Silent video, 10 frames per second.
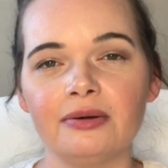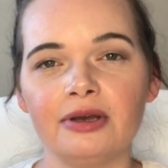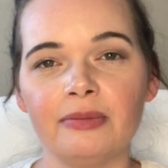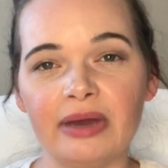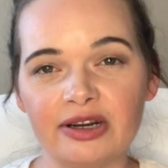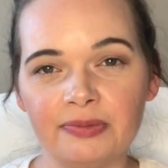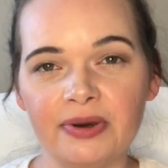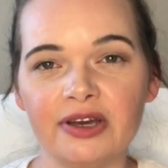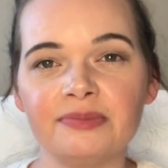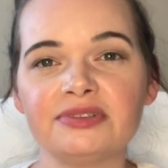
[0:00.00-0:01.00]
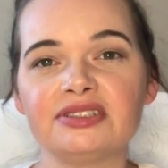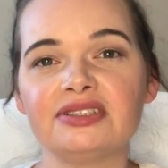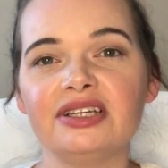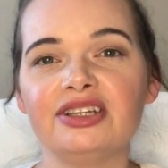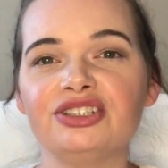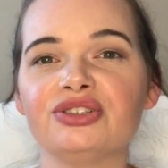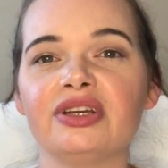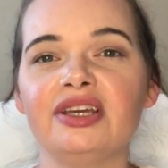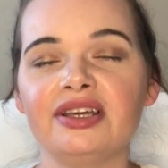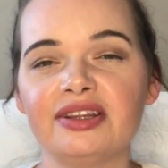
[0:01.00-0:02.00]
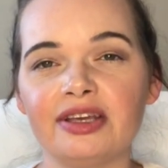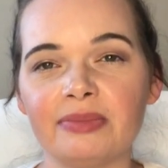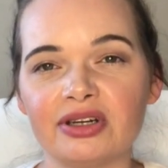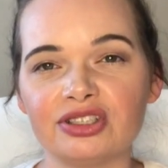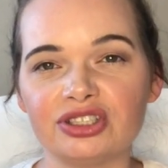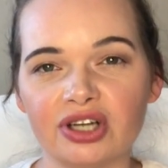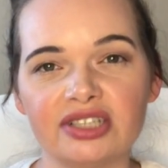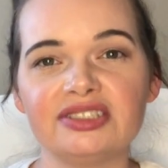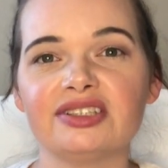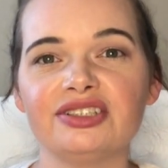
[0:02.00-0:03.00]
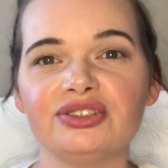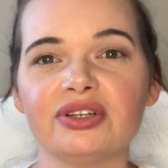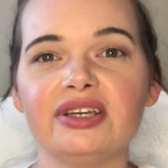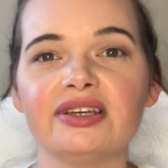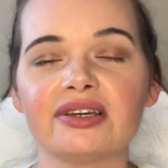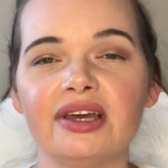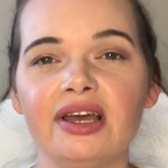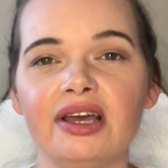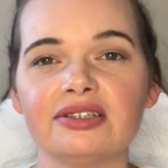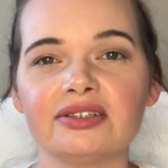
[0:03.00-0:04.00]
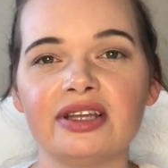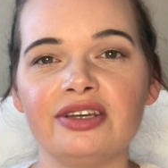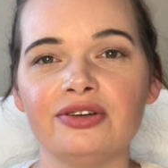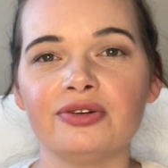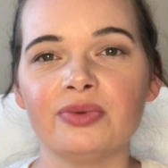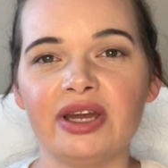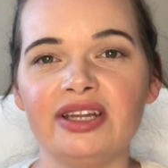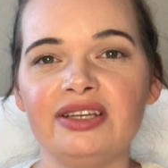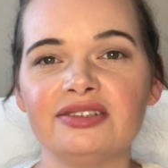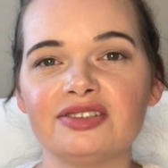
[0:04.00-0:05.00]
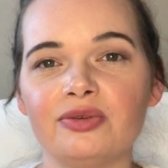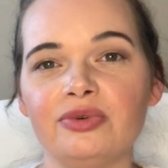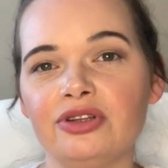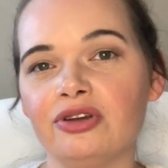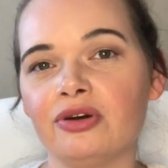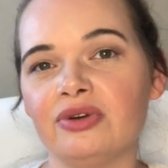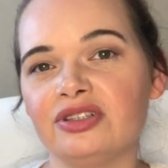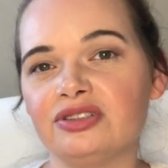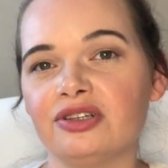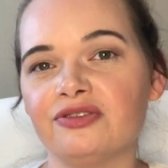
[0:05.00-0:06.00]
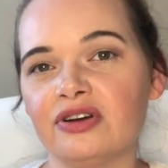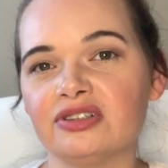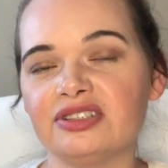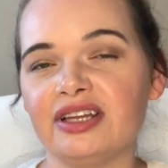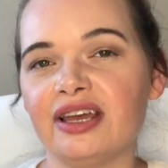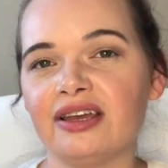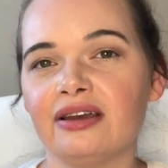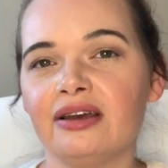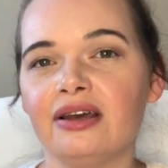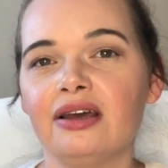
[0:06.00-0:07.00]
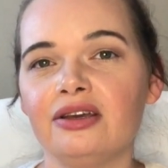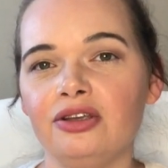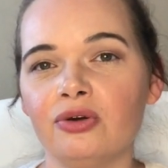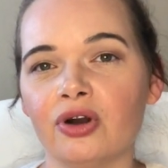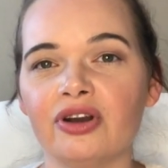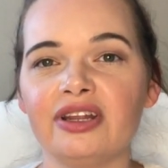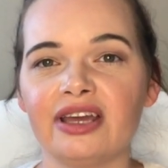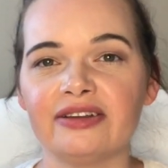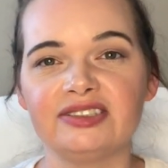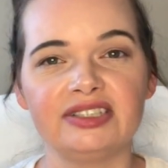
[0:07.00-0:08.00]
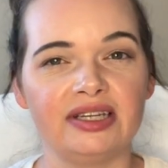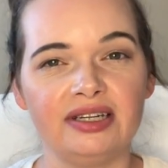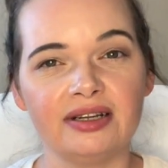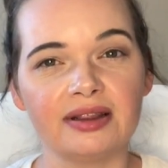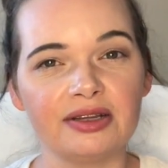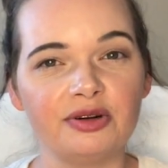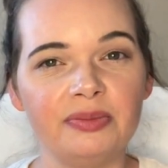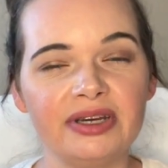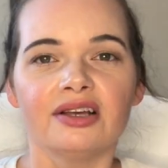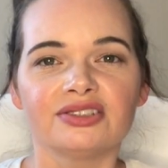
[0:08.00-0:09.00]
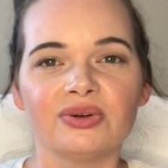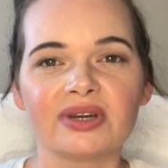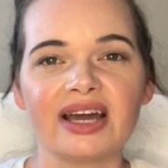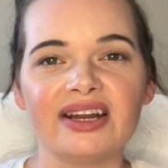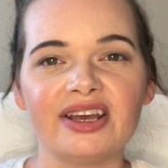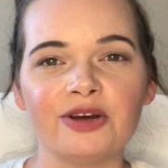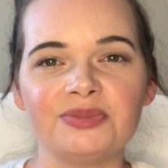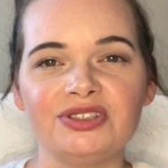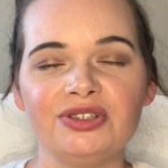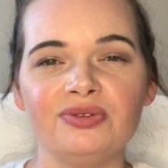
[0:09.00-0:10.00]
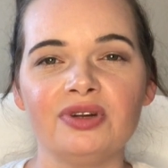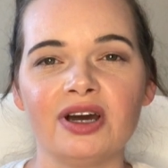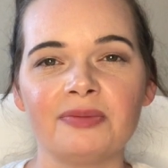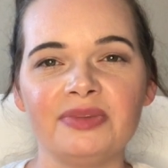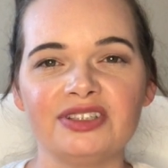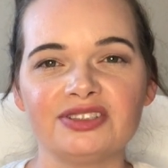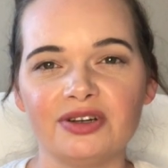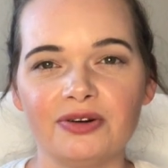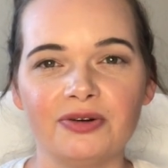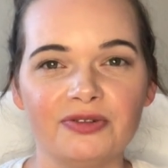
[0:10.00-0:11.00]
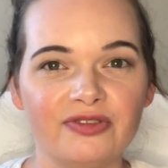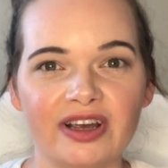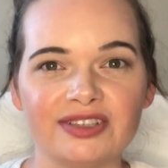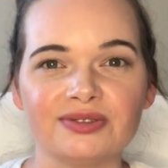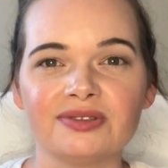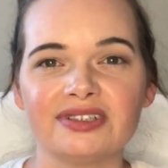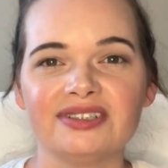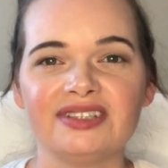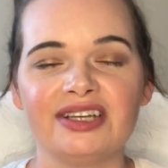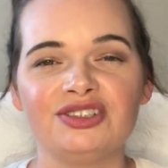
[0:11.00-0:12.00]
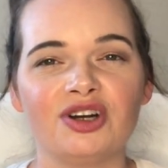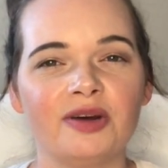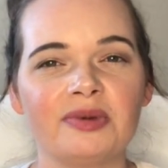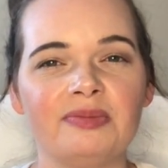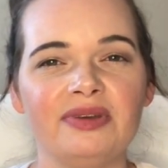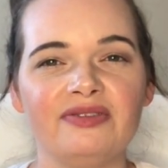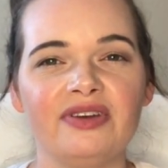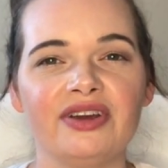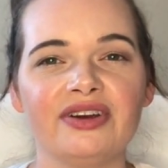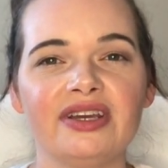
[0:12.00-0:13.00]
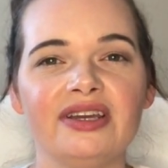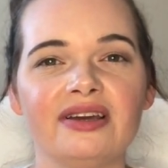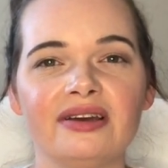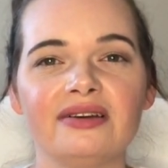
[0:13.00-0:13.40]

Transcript: amount of pumps in the drink, the amount of shots in the drink, so that you're ready. So when you go into your first day, you already had studied a little bit. So it kind of helps you not be so frazzled, because that job can be very